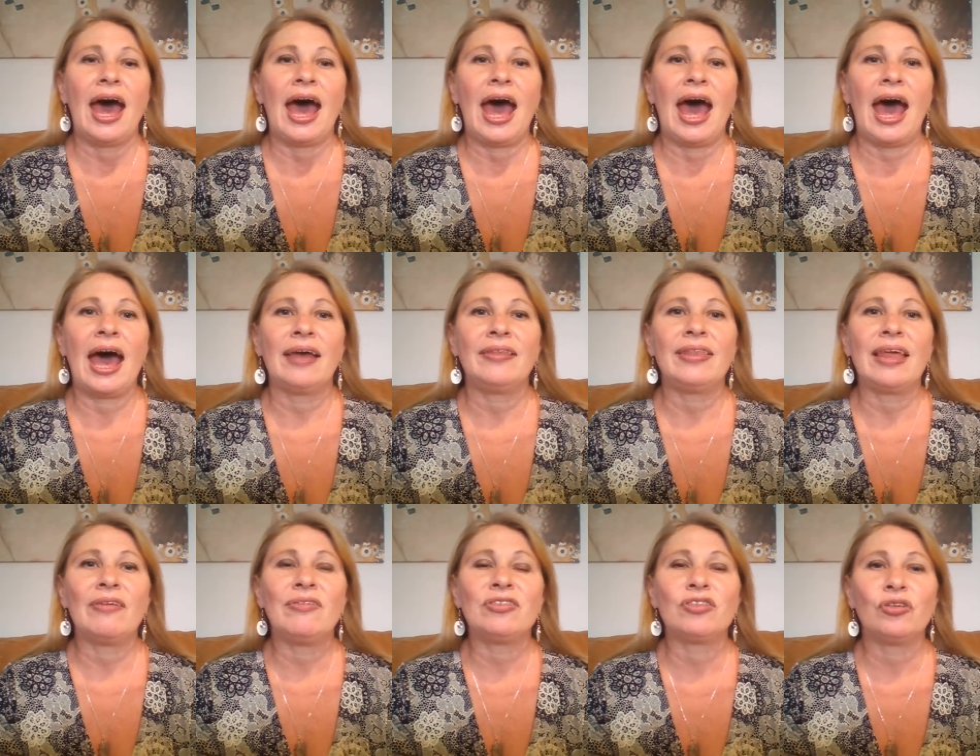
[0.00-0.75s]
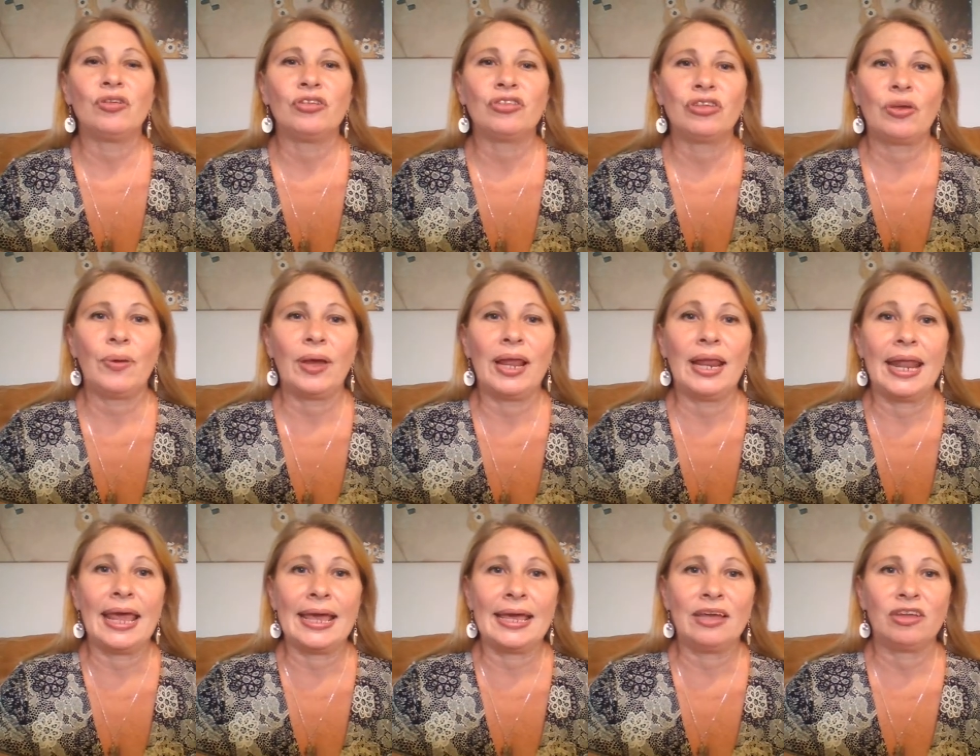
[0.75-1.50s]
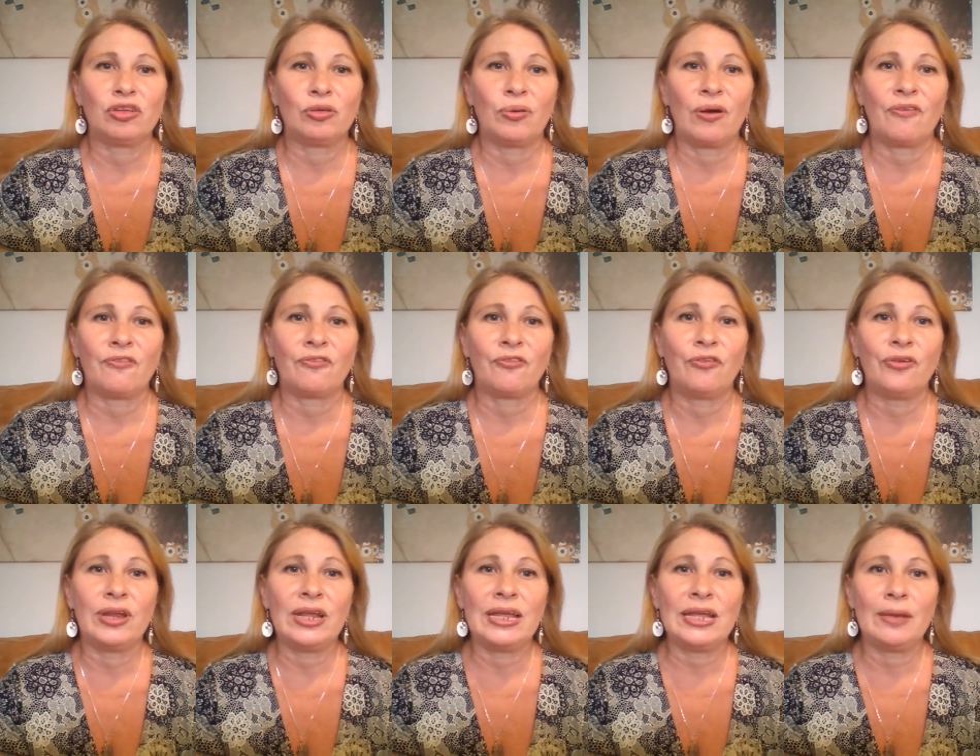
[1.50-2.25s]
And there is also a link to a
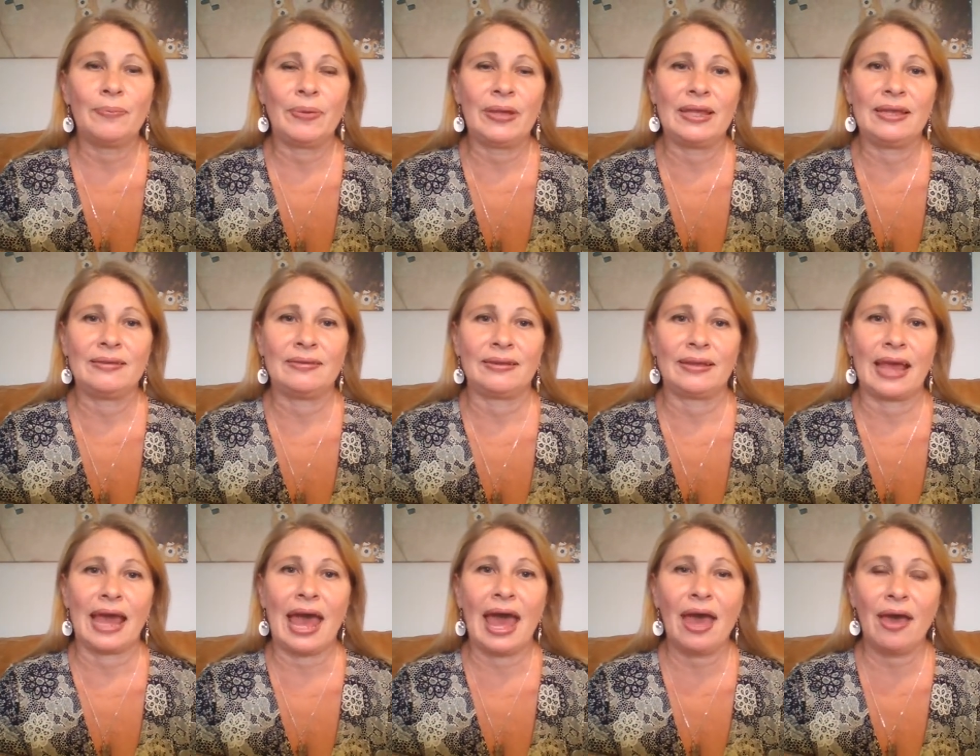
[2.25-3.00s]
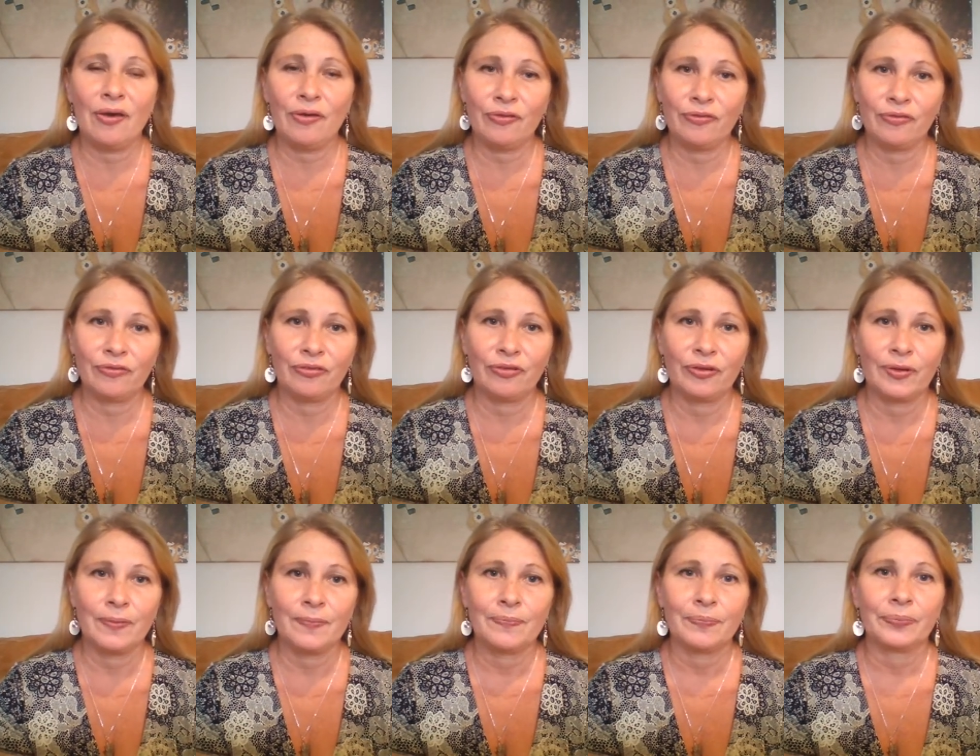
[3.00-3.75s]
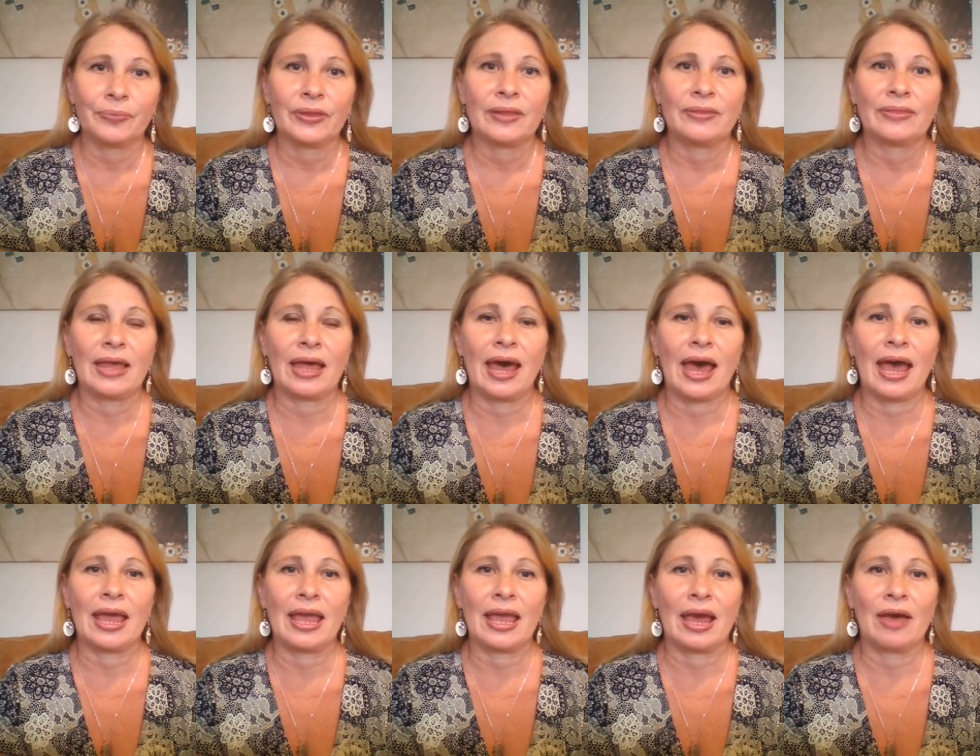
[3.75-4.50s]
free PDF that
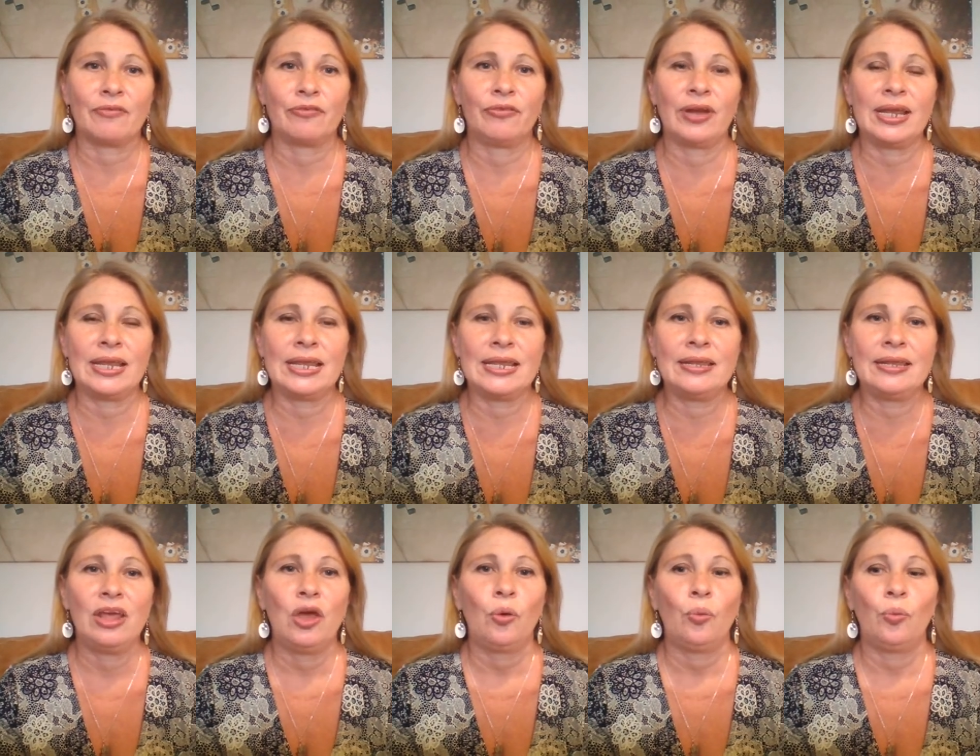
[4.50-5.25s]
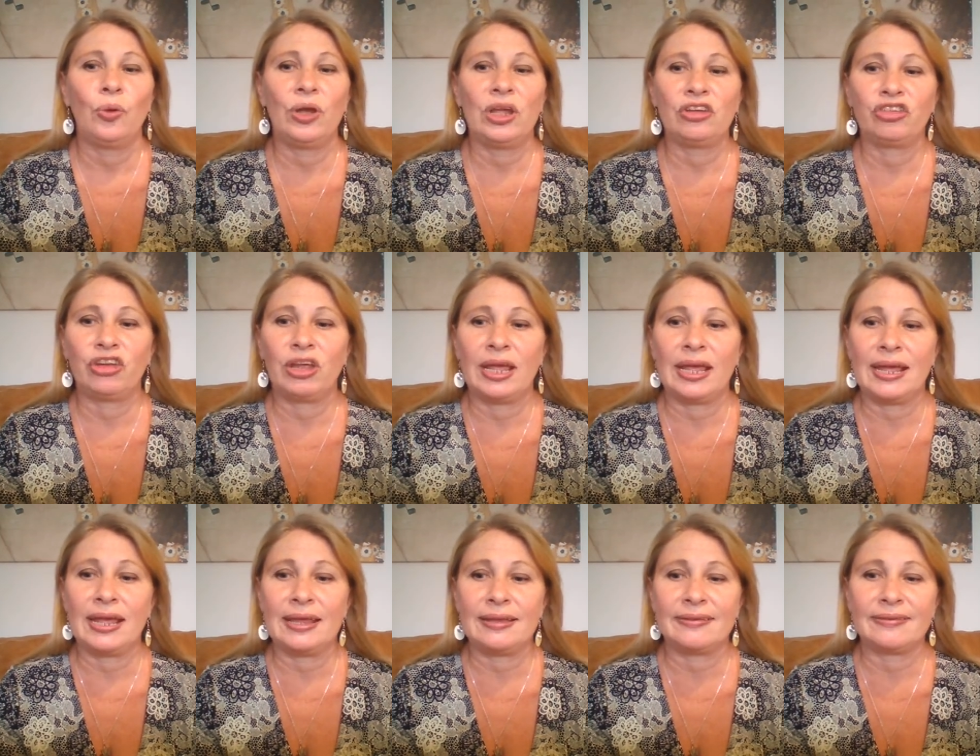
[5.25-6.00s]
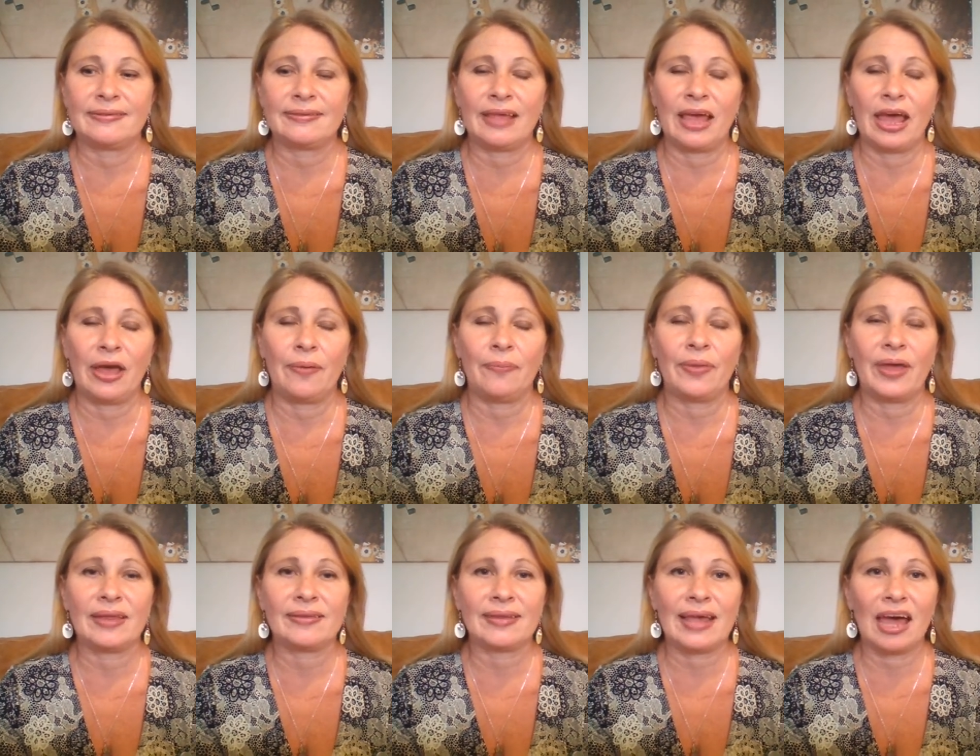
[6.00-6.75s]
I have written, which is
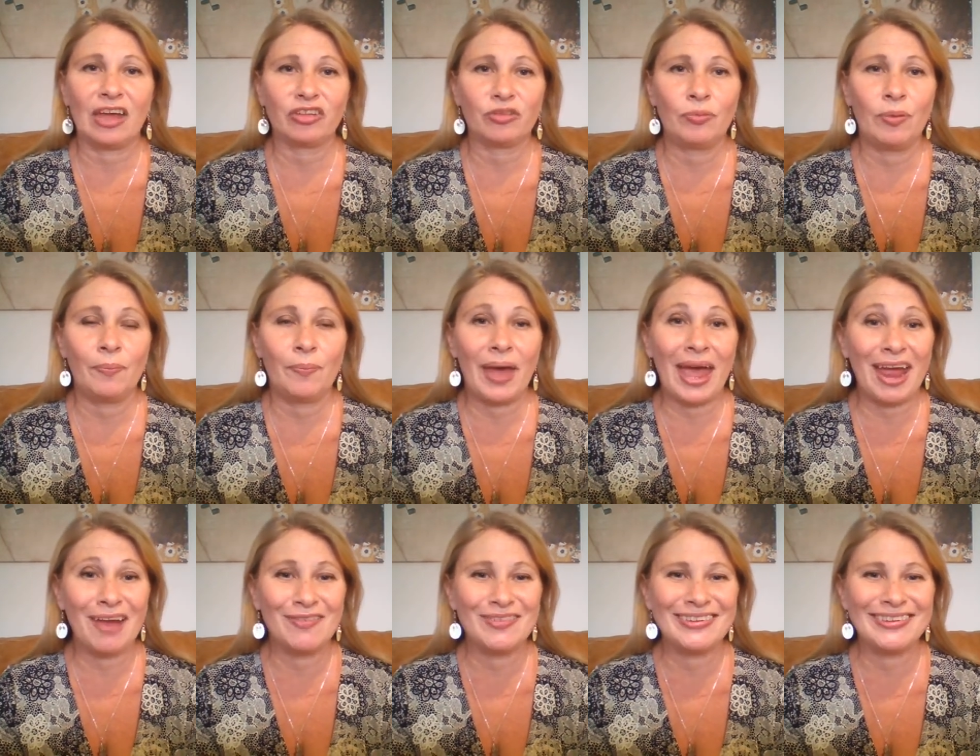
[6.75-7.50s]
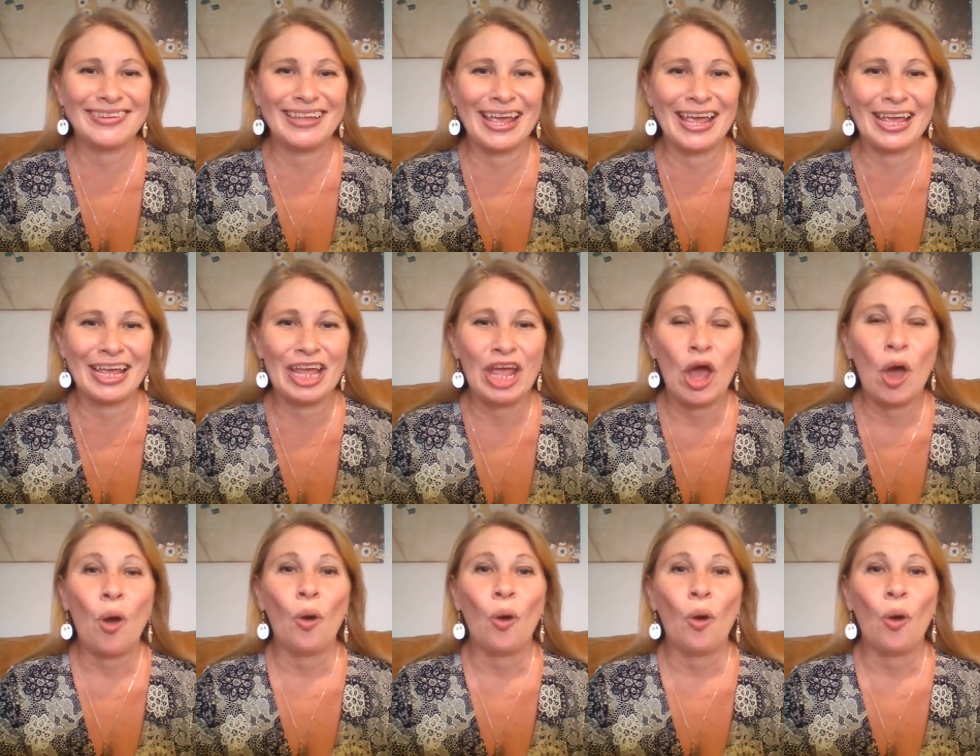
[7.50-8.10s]
Attachment Parenting,